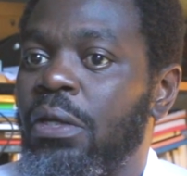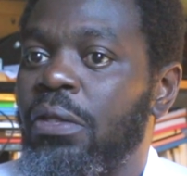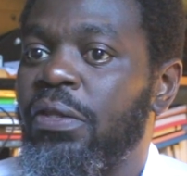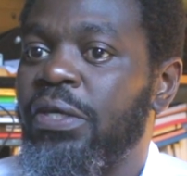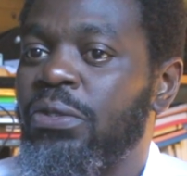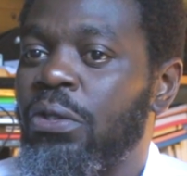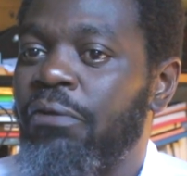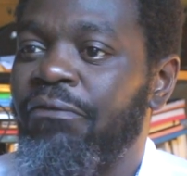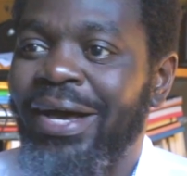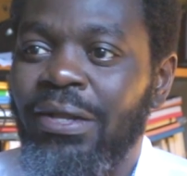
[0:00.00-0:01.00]
there's a lot
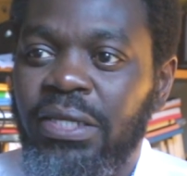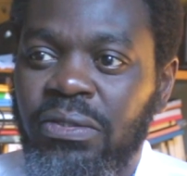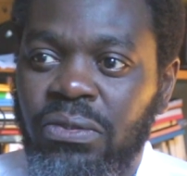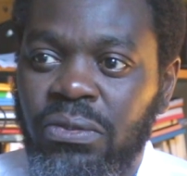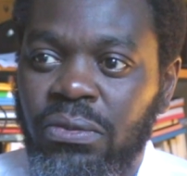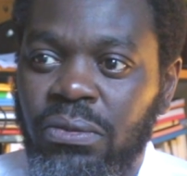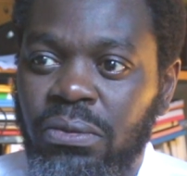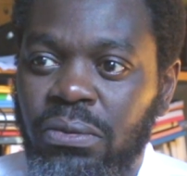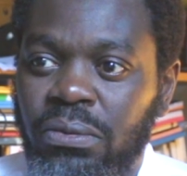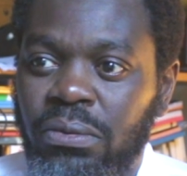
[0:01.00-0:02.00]
of violence,
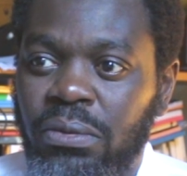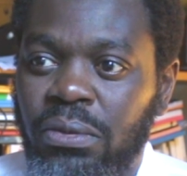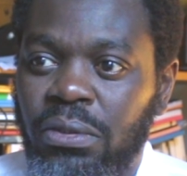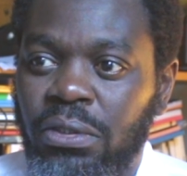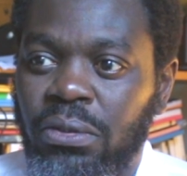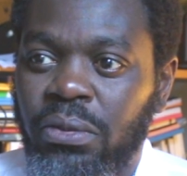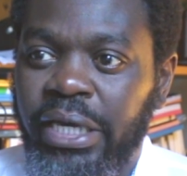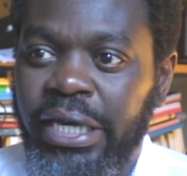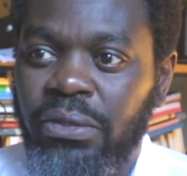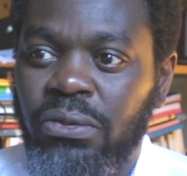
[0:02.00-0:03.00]

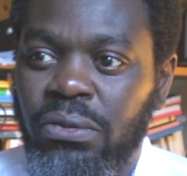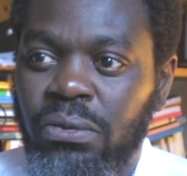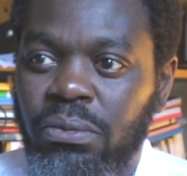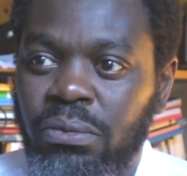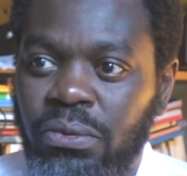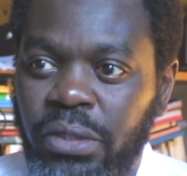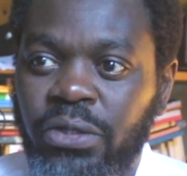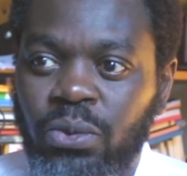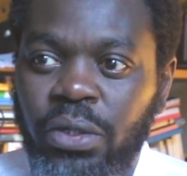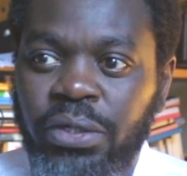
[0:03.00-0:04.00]
against
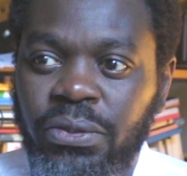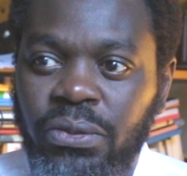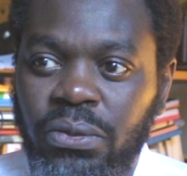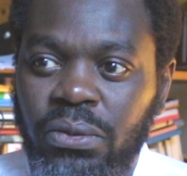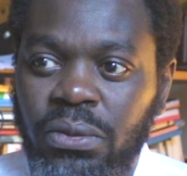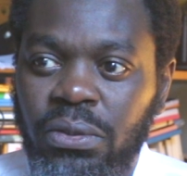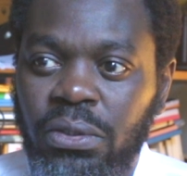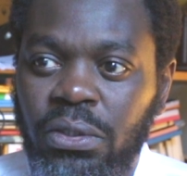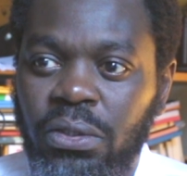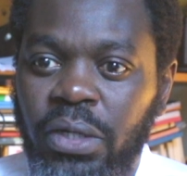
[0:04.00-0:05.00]
sex workers,
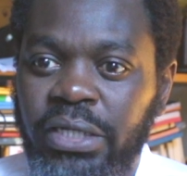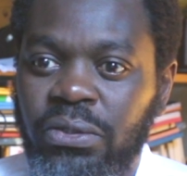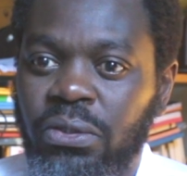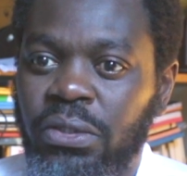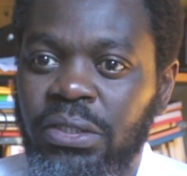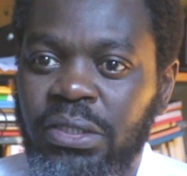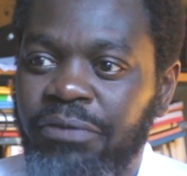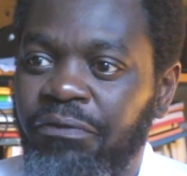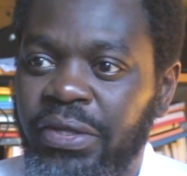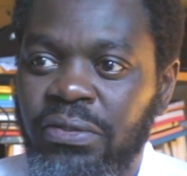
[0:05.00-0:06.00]
and it's on a
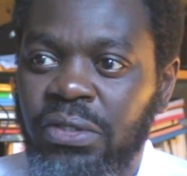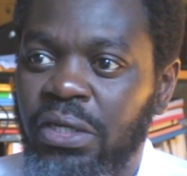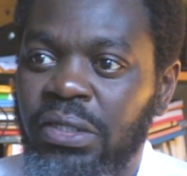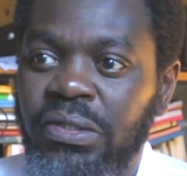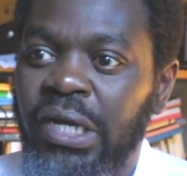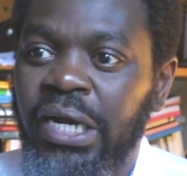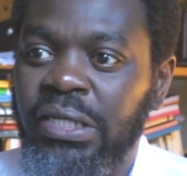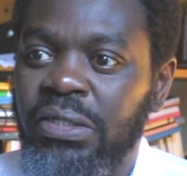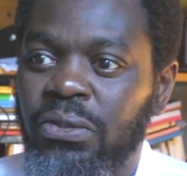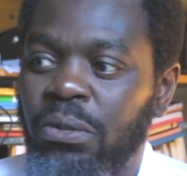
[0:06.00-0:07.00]
different scale
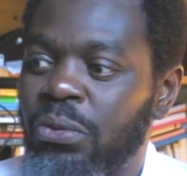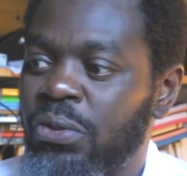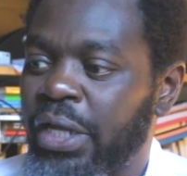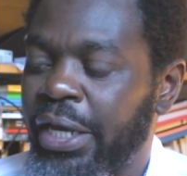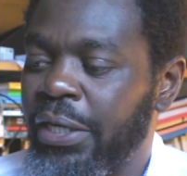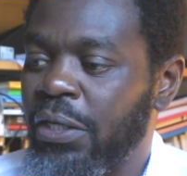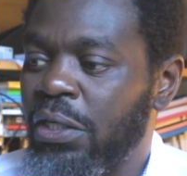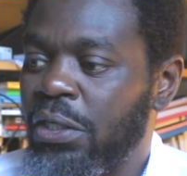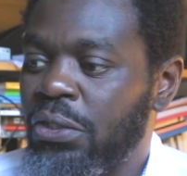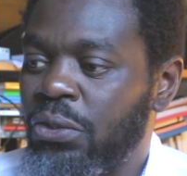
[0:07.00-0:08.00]
entirely. It's almost like
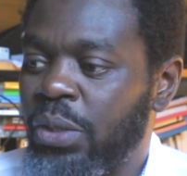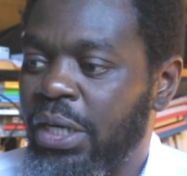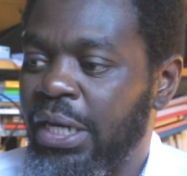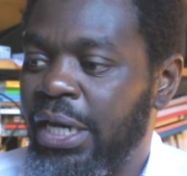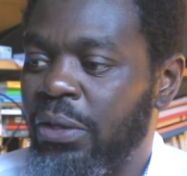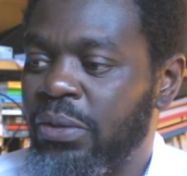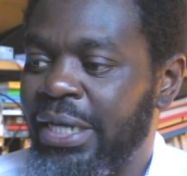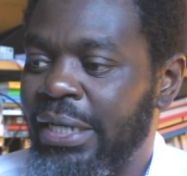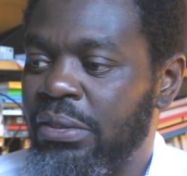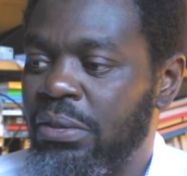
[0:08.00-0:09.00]
you allow
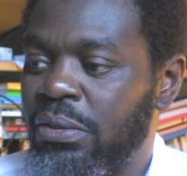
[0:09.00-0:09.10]
that